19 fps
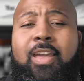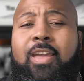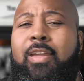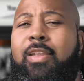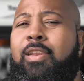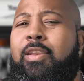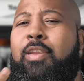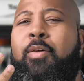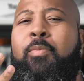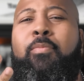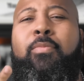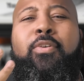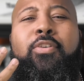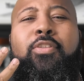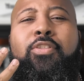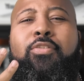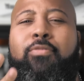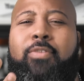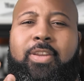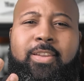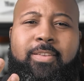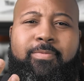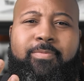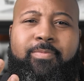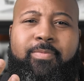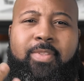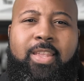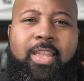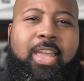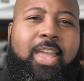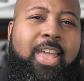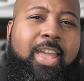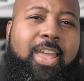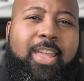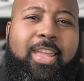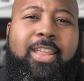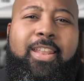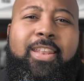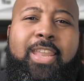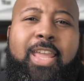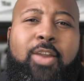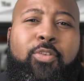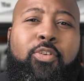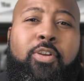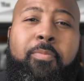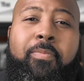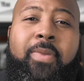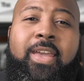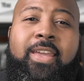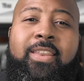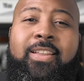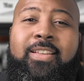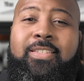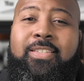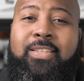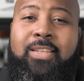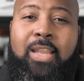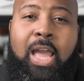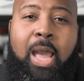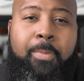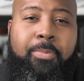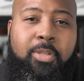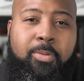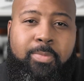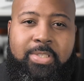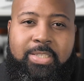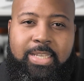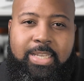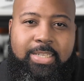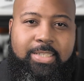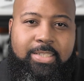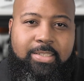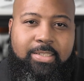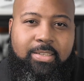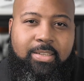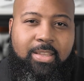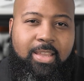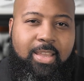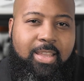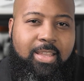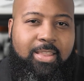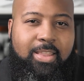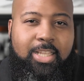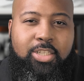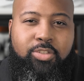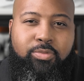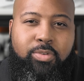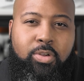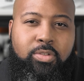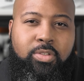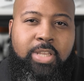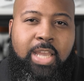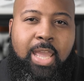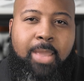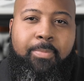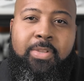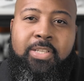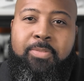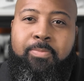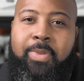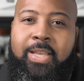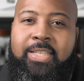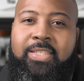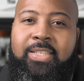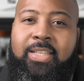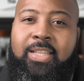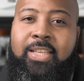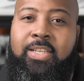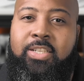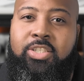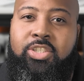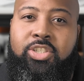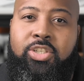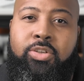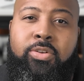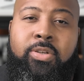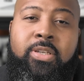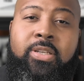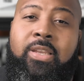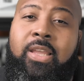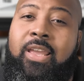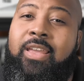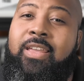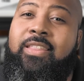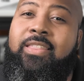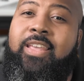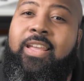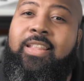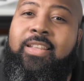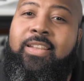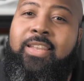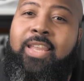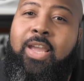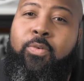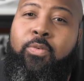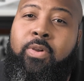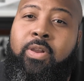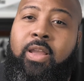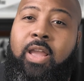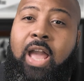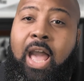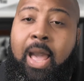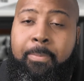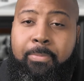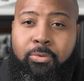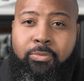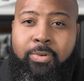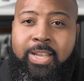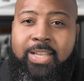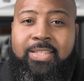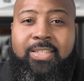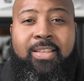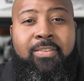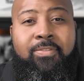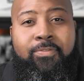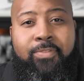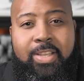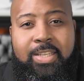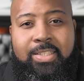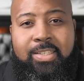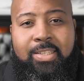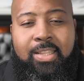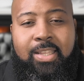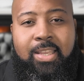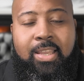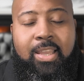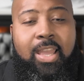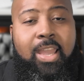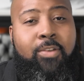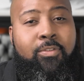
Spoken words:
Number 3, network maintenance and optimization. This role type is basically ensuring that the network operates efficiently and